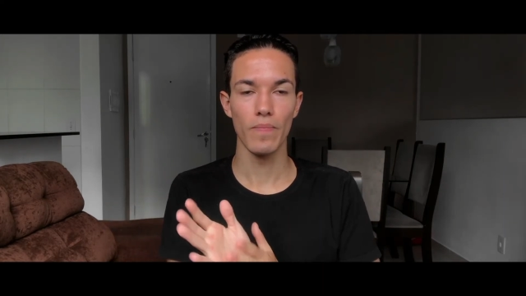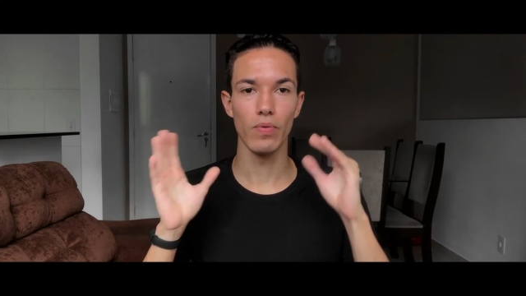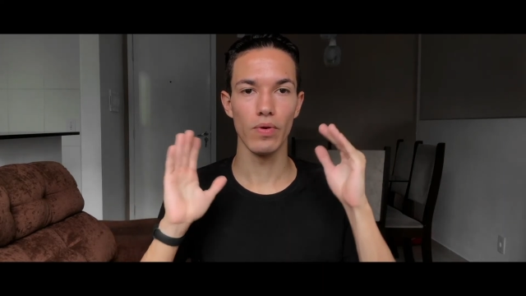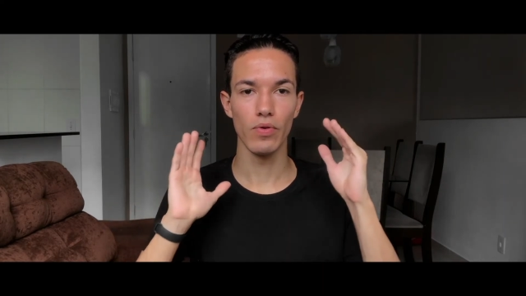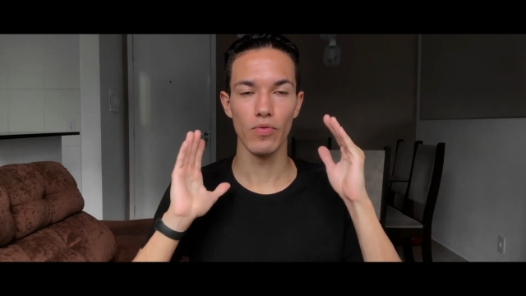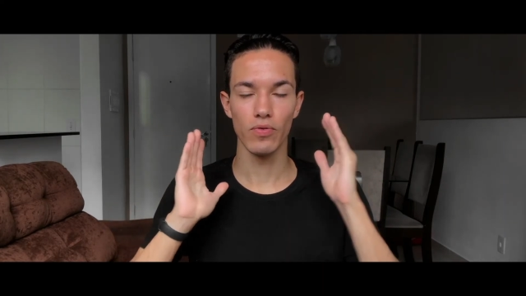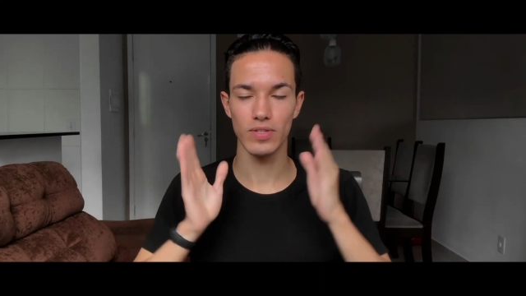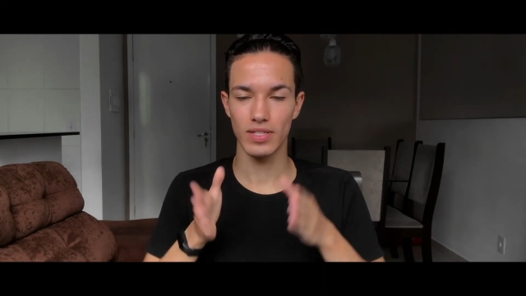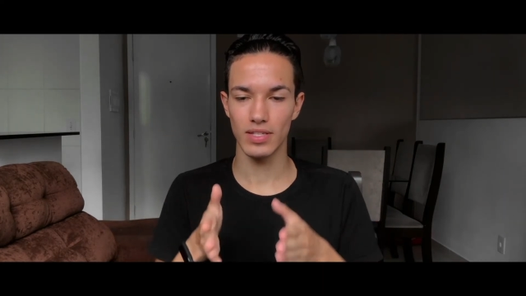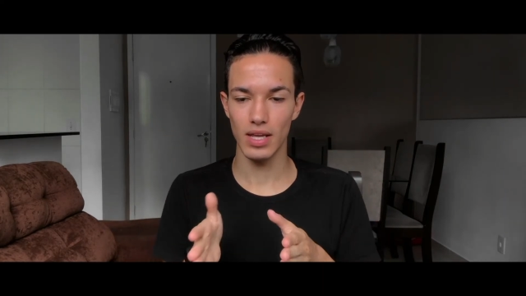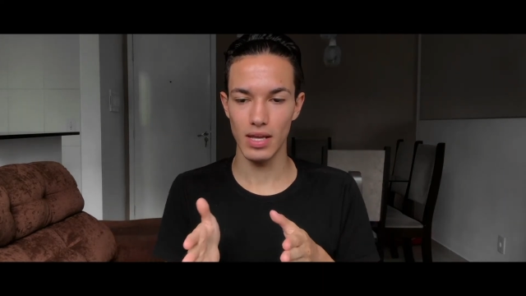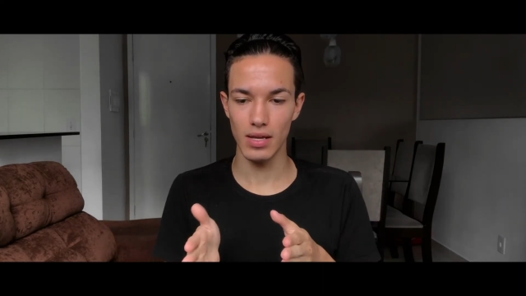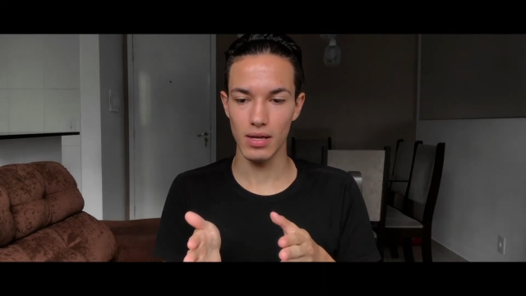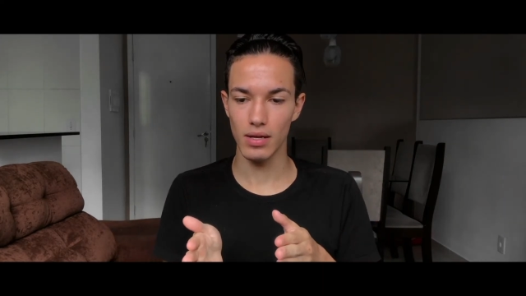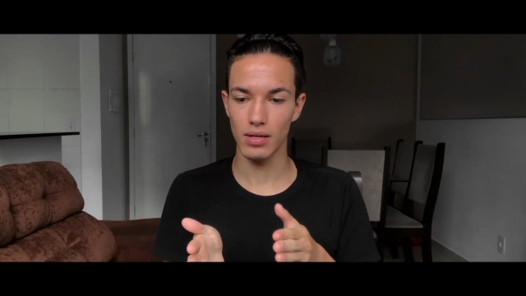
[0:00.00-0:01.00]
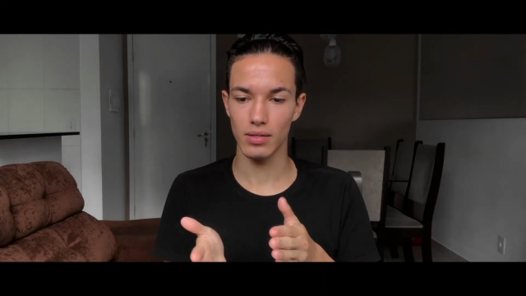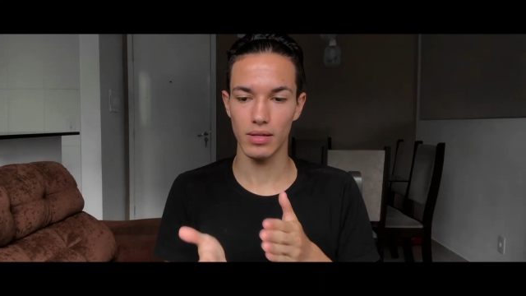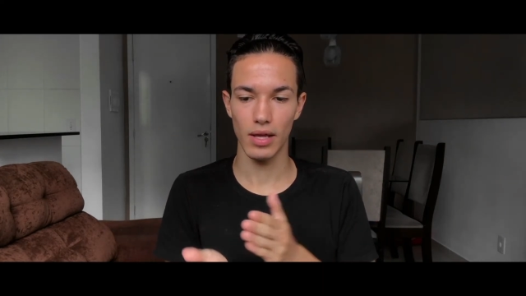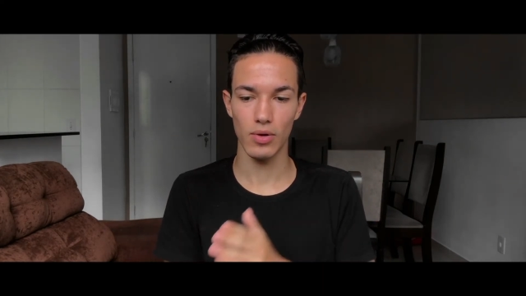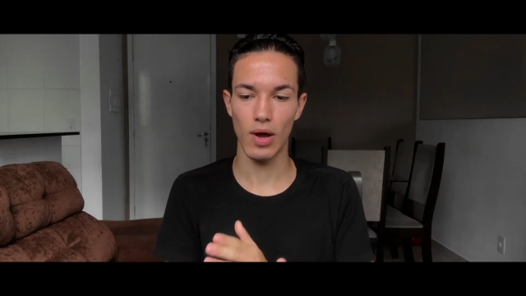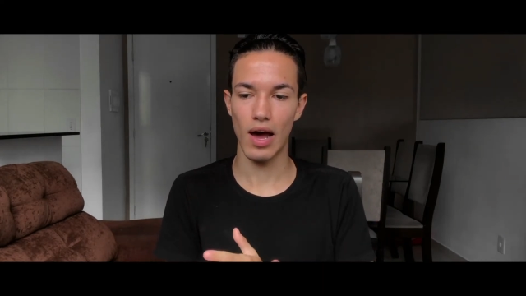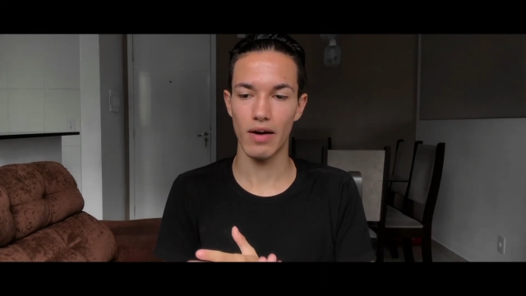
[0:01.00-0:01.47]
you see that
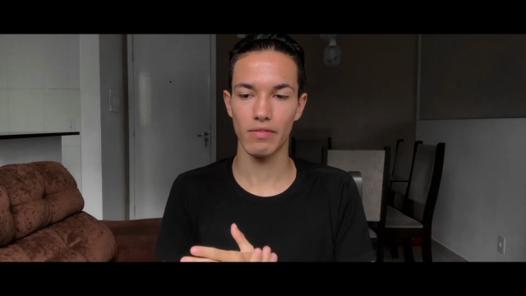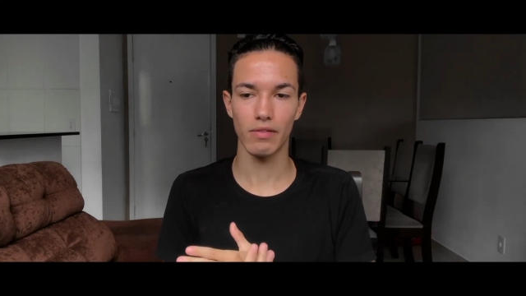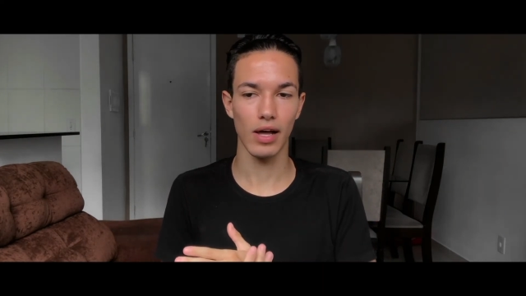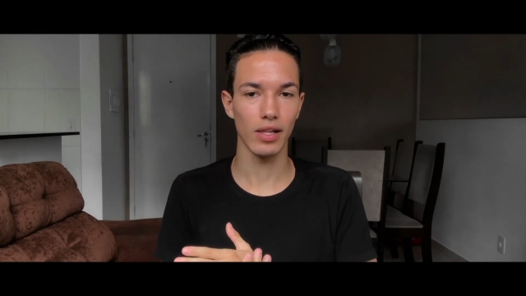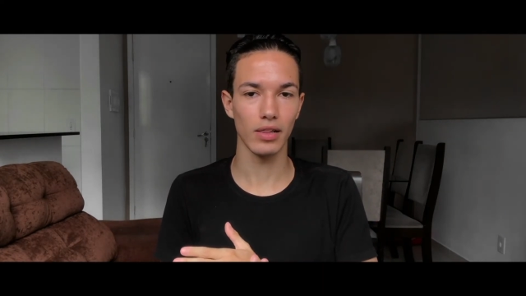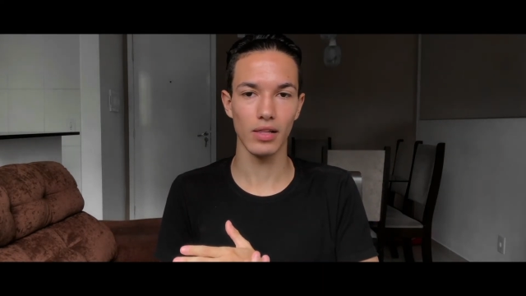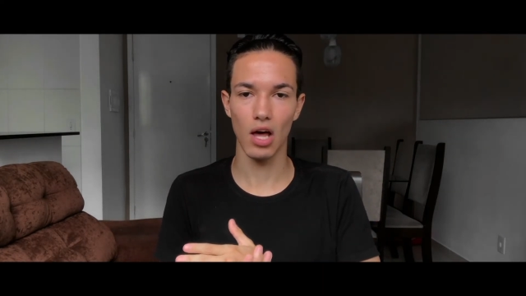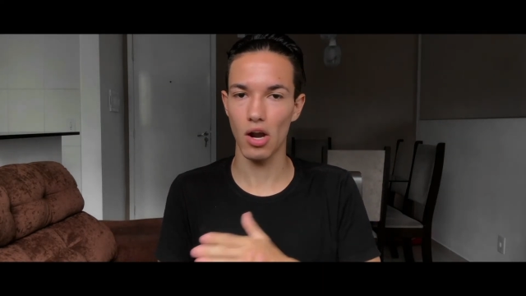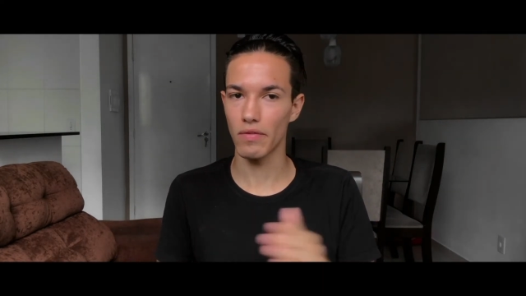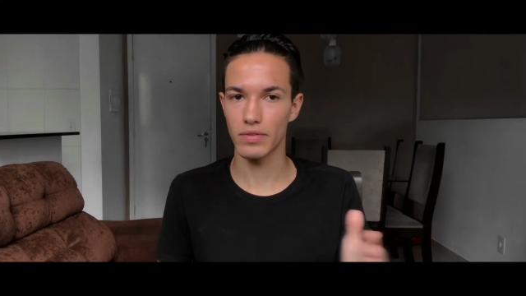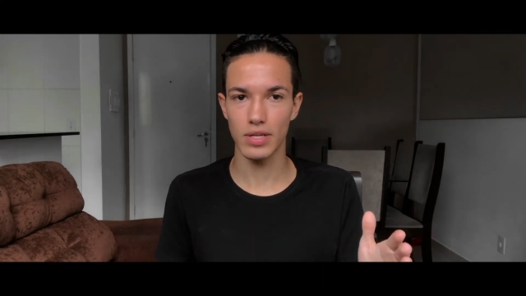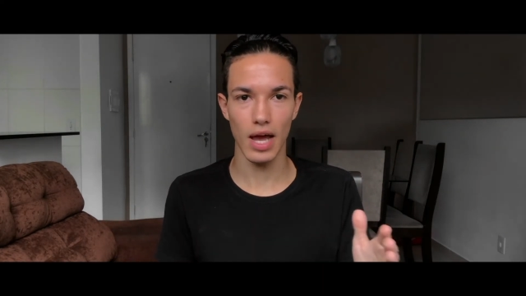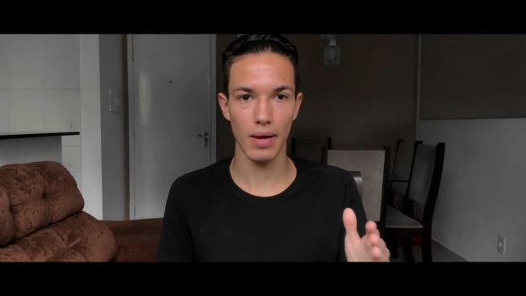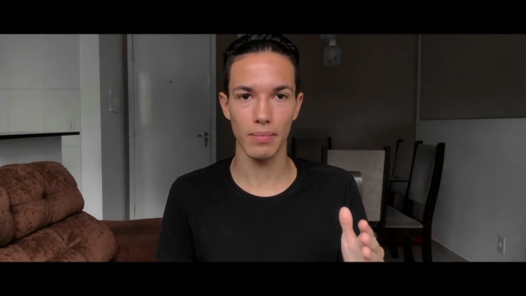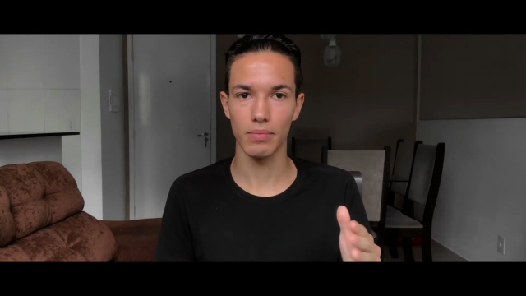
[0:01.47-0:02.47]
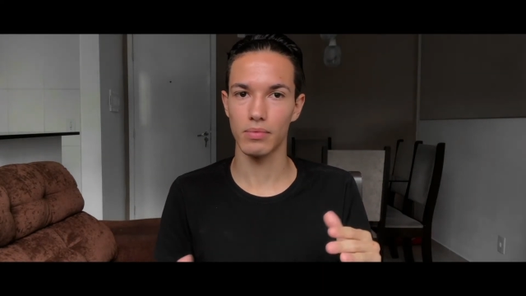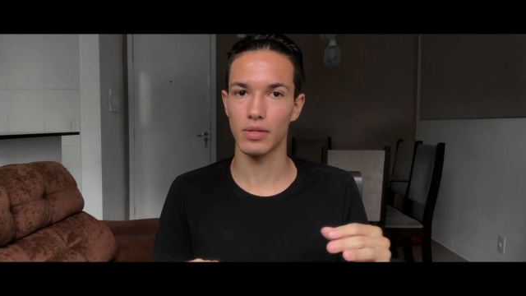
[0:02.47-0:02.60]
you have a lot of time.